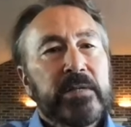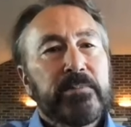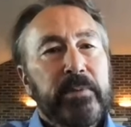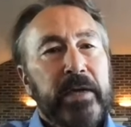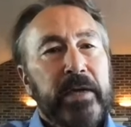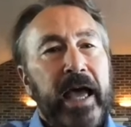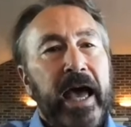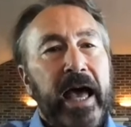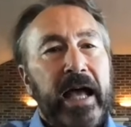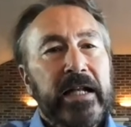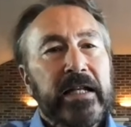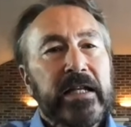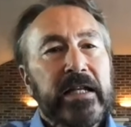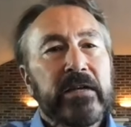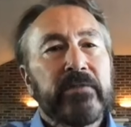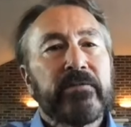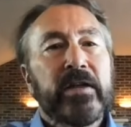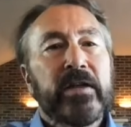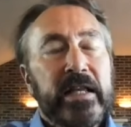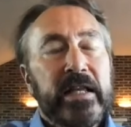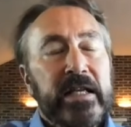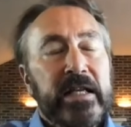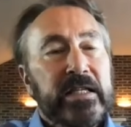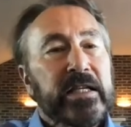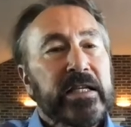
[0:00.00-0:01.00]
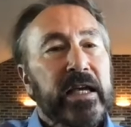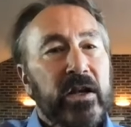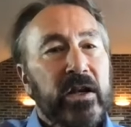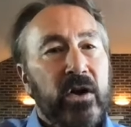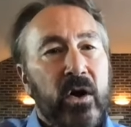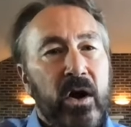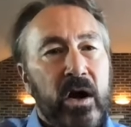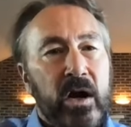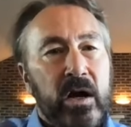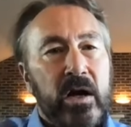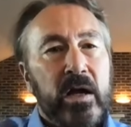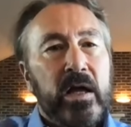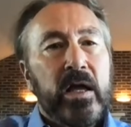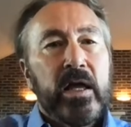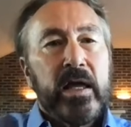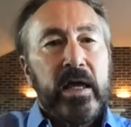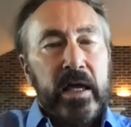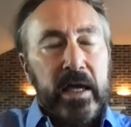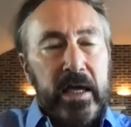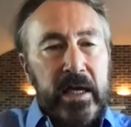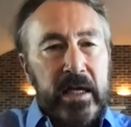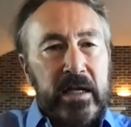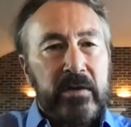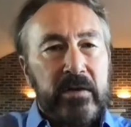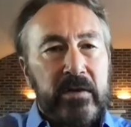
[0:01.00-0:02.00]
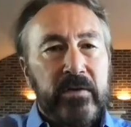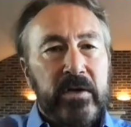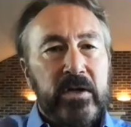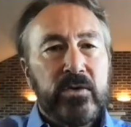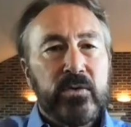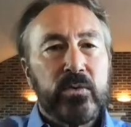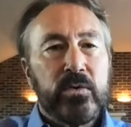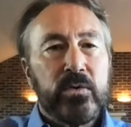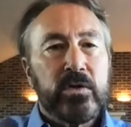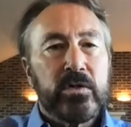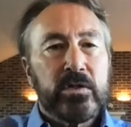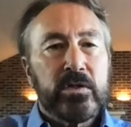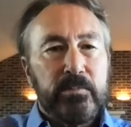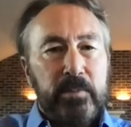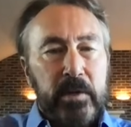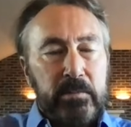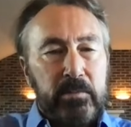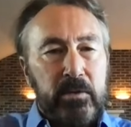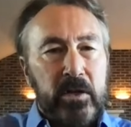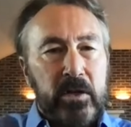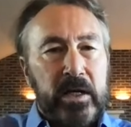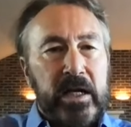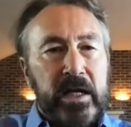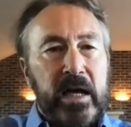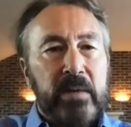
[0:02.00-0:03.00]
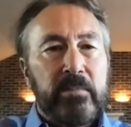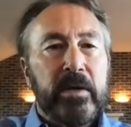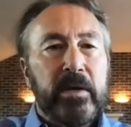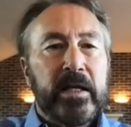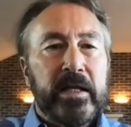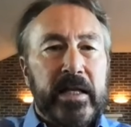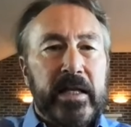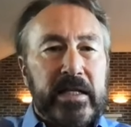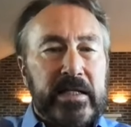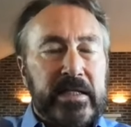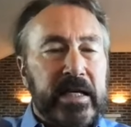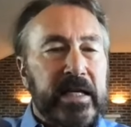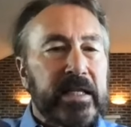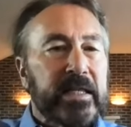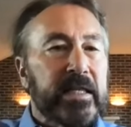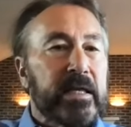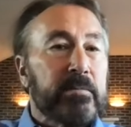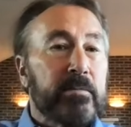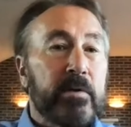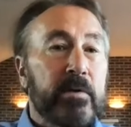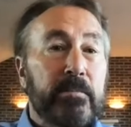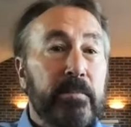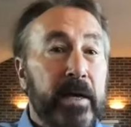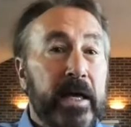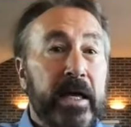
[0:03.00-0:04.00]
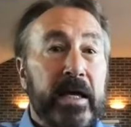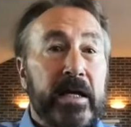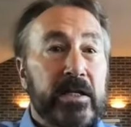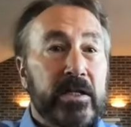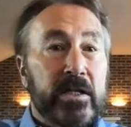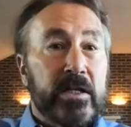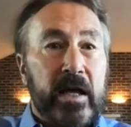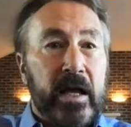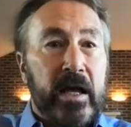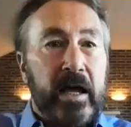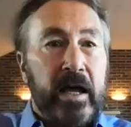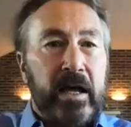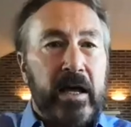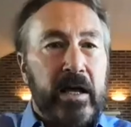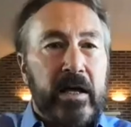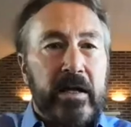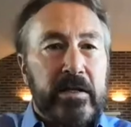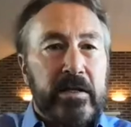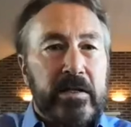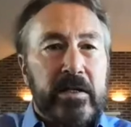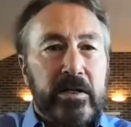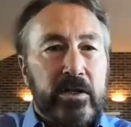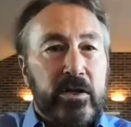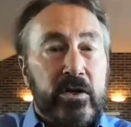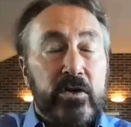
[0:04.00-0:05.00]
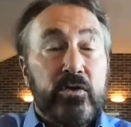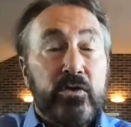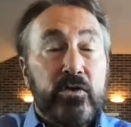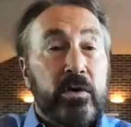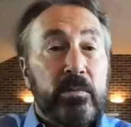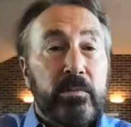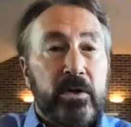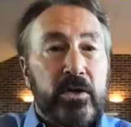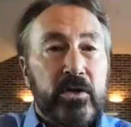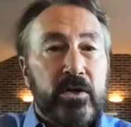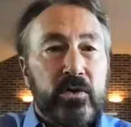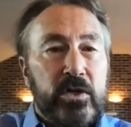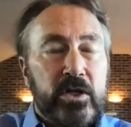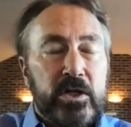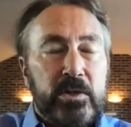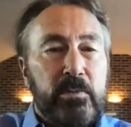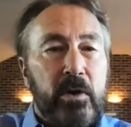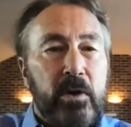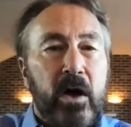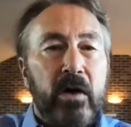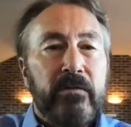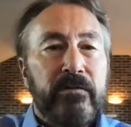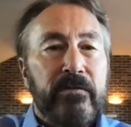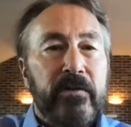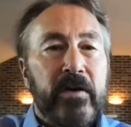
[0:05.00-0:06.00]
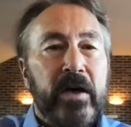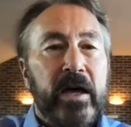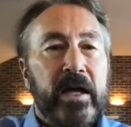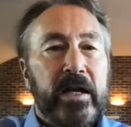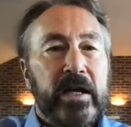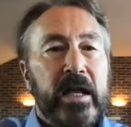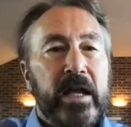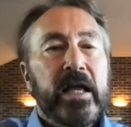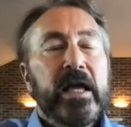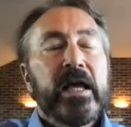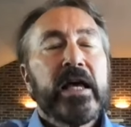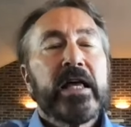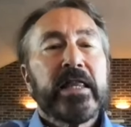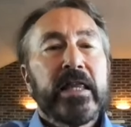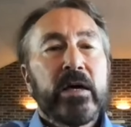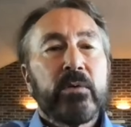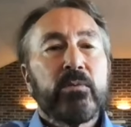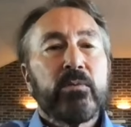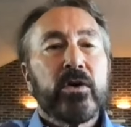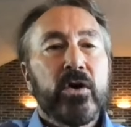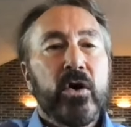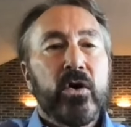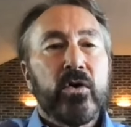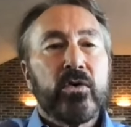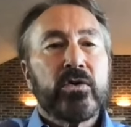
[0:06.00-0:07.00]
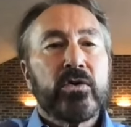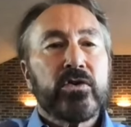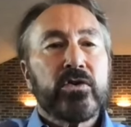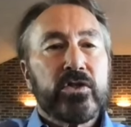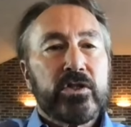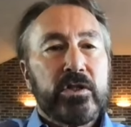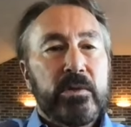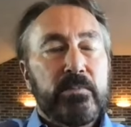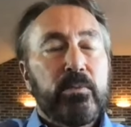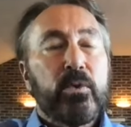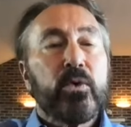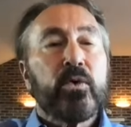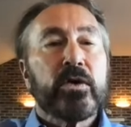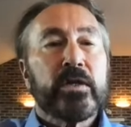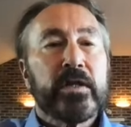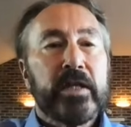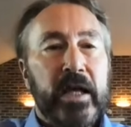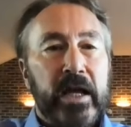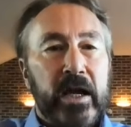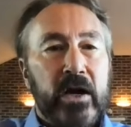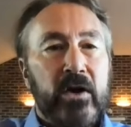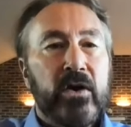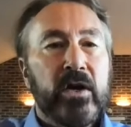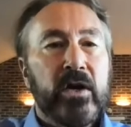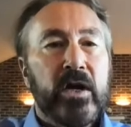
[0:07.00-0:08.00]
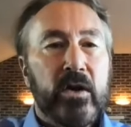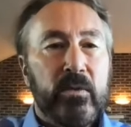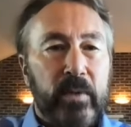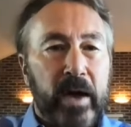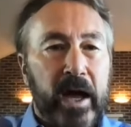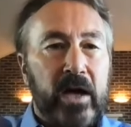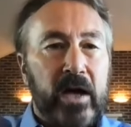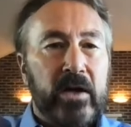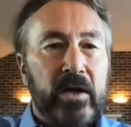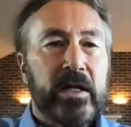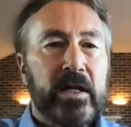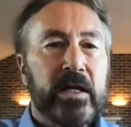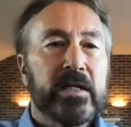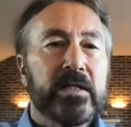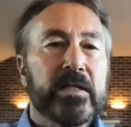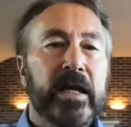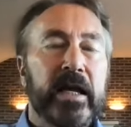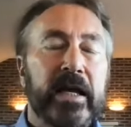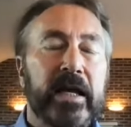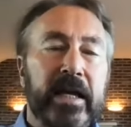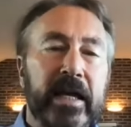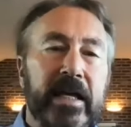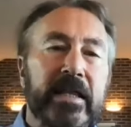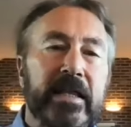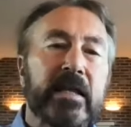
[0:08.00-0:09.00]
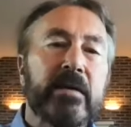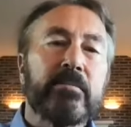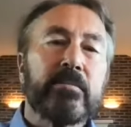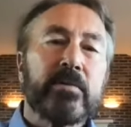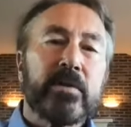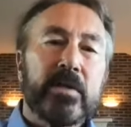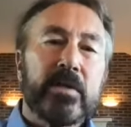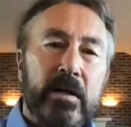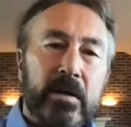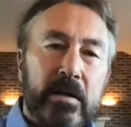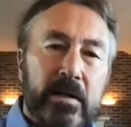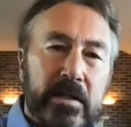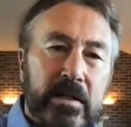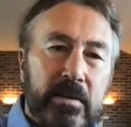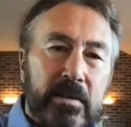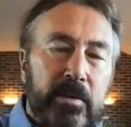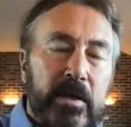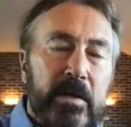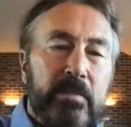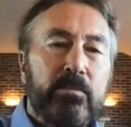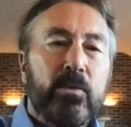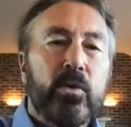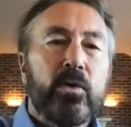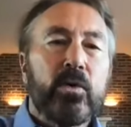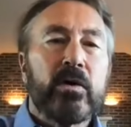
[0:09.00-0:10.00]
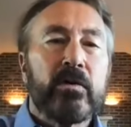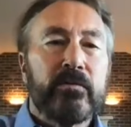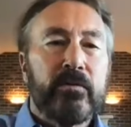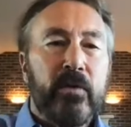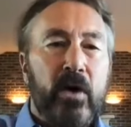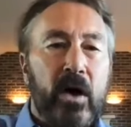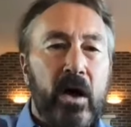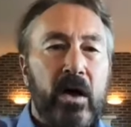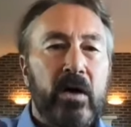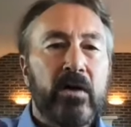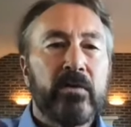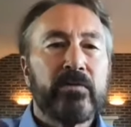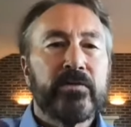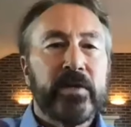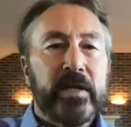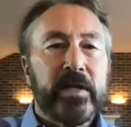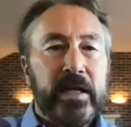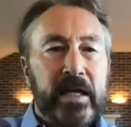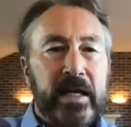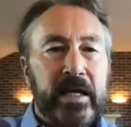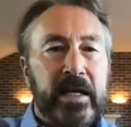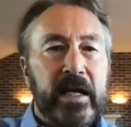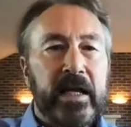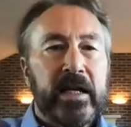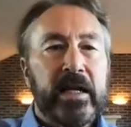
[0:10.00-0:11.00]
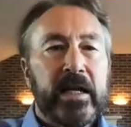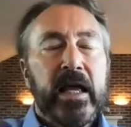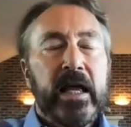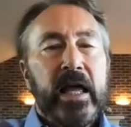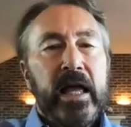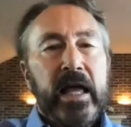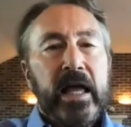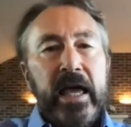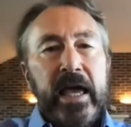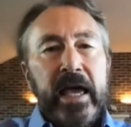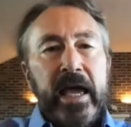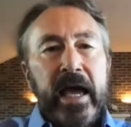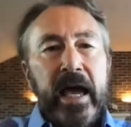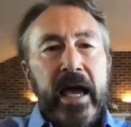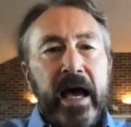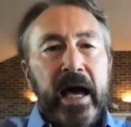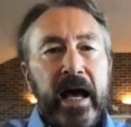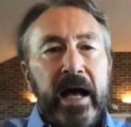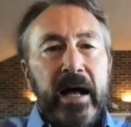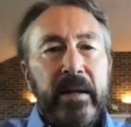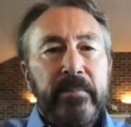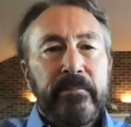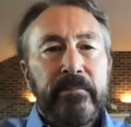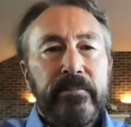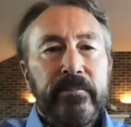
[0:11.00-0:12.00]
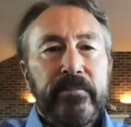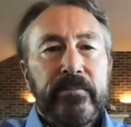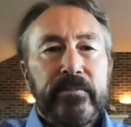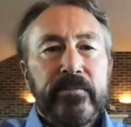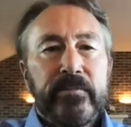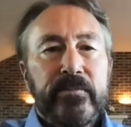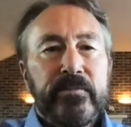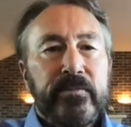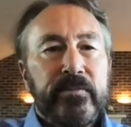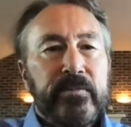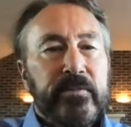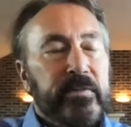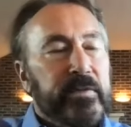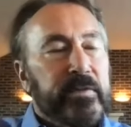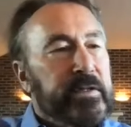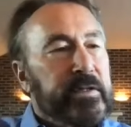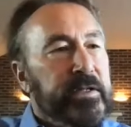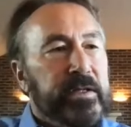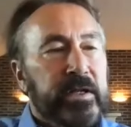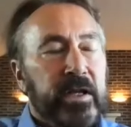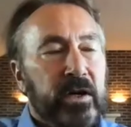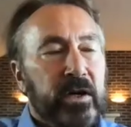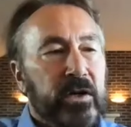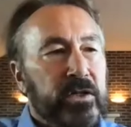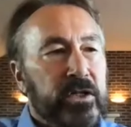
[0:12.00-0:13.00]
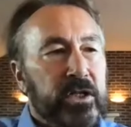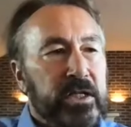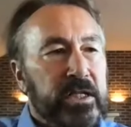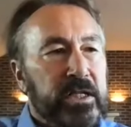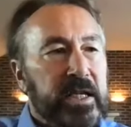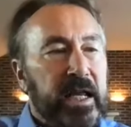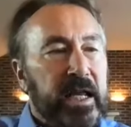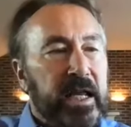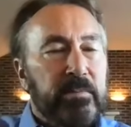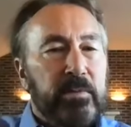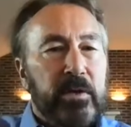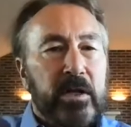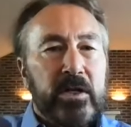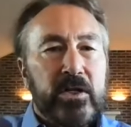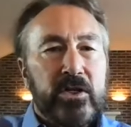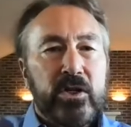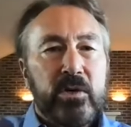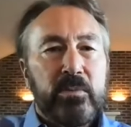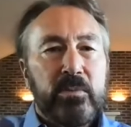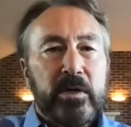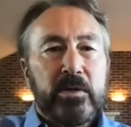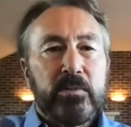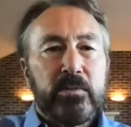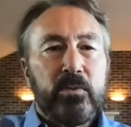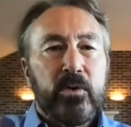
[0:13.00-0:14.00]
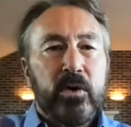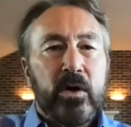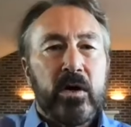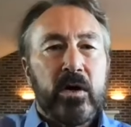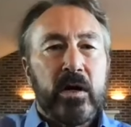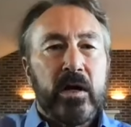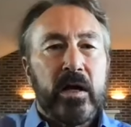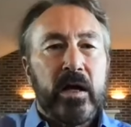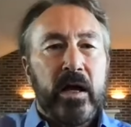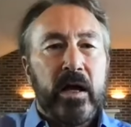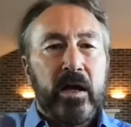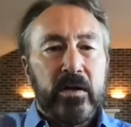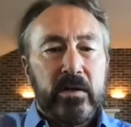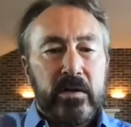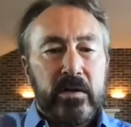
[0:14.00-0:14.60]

be active, and let's get our individuals, people are coming, let's get them to pay us, to contribute to a small fund that will go to support the area around us and get them to be more involved in it. Sustainability is so much more,